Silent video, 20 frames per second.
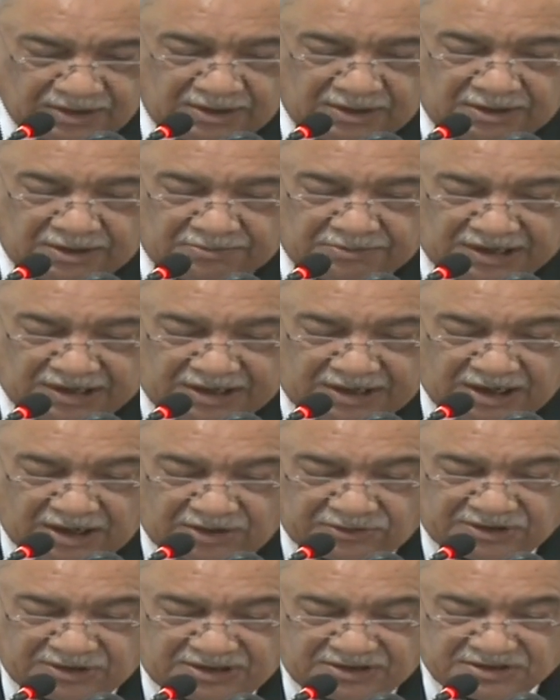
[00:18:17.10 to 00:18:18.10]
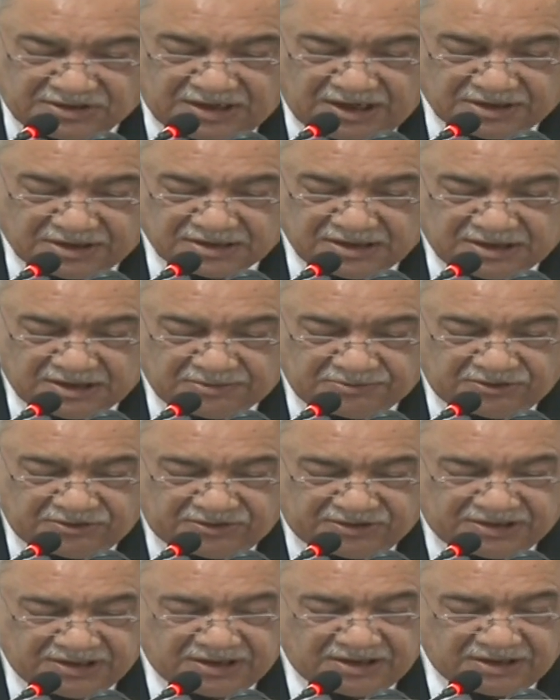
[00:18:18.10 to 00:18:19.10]
By now, the international
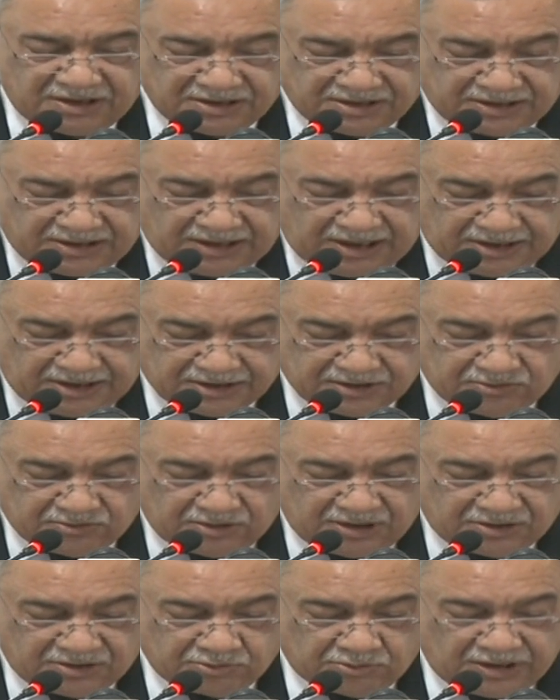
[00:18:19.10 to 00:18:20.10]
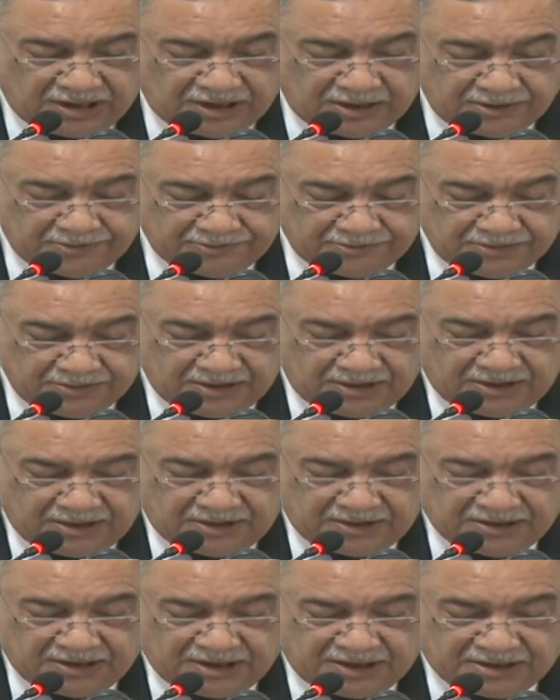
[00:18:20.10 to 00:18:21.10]
community understands quite well
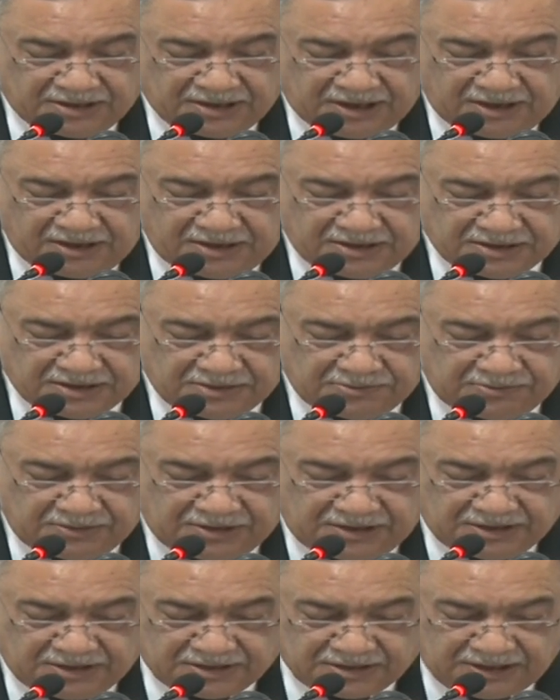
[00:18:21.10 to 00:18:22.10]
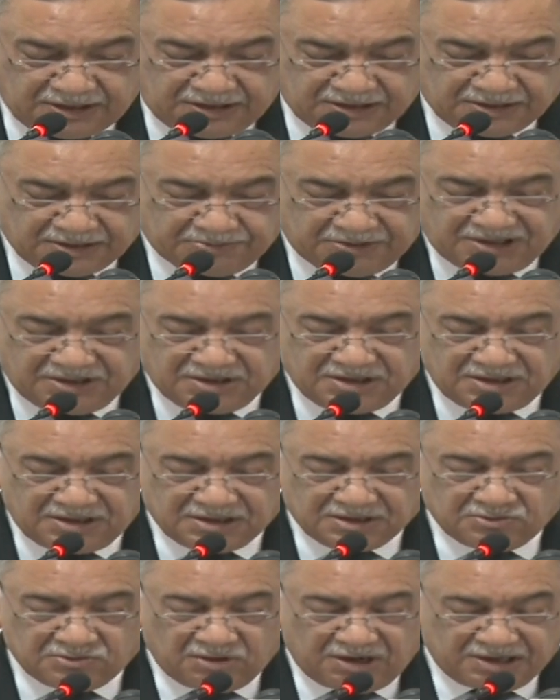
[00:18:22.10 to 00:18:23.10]
that terrorism is a
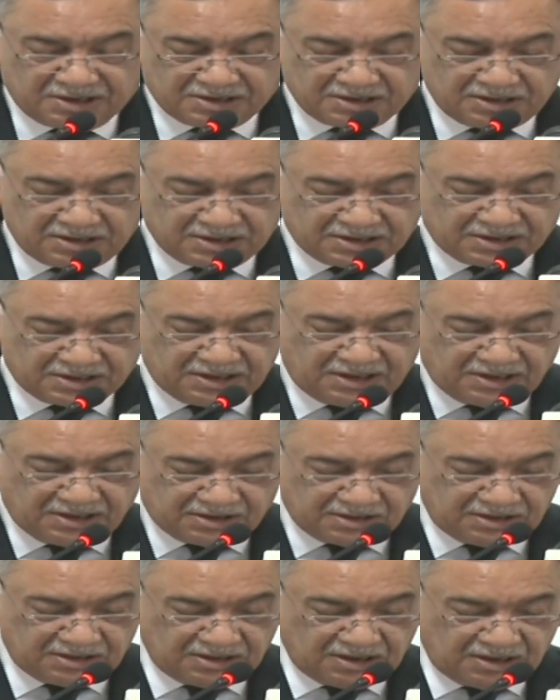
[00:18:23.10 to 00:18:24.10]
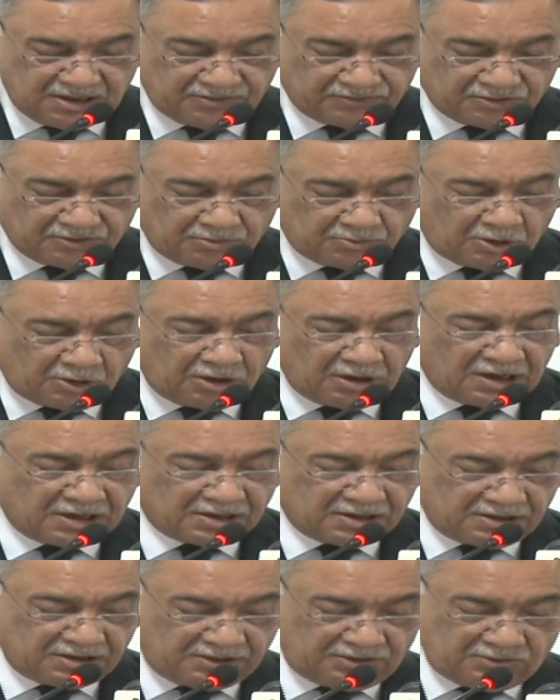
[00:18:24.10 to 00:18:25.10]
species quite distinct from all
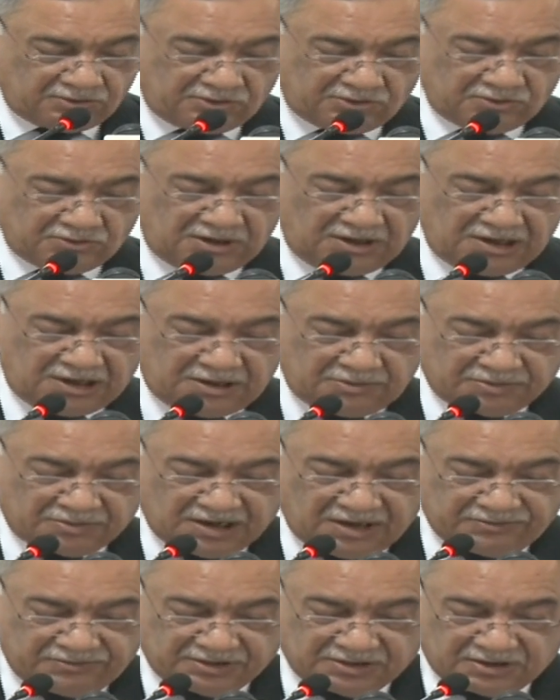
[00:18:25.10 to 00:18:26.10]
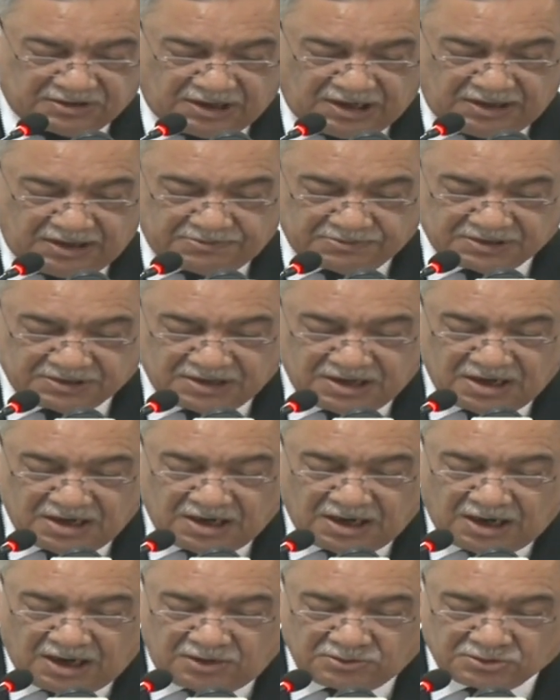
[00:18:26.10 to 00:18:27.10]
other usual and private crimes,
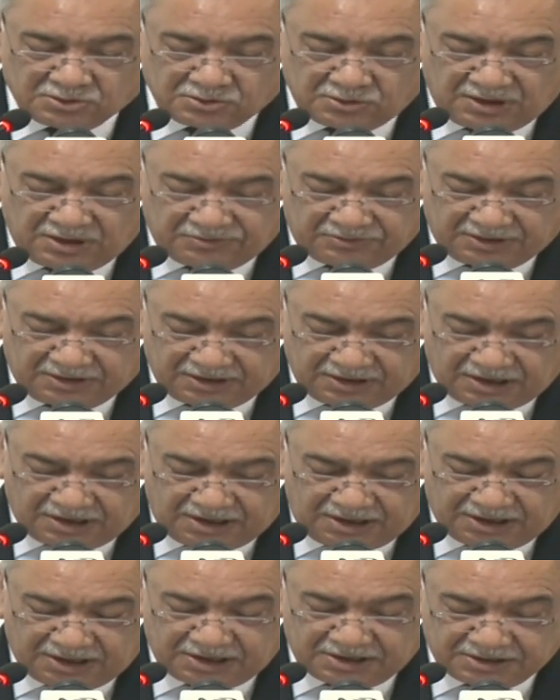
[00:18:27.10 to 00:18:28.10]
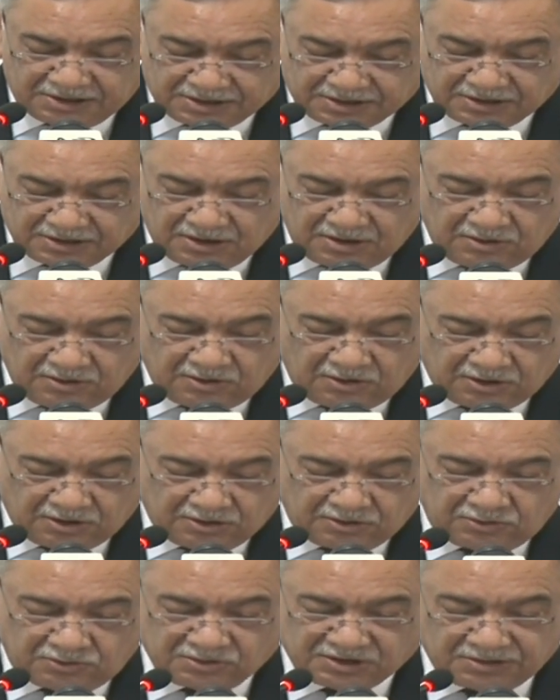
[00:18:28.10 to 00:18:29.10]
howsoever heinous or
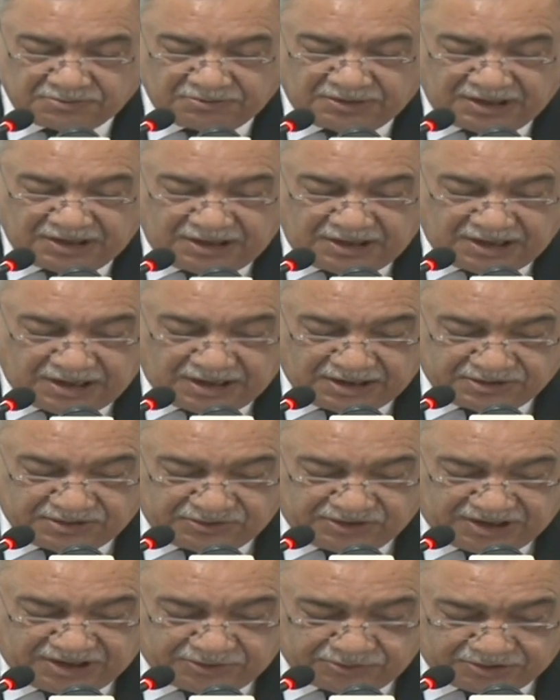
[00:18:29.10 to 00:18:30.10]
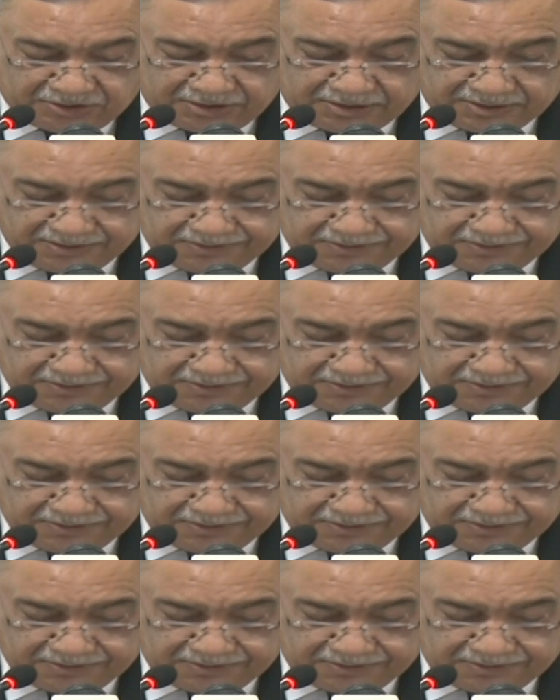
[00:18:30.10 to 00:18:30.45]
gruesomely executed.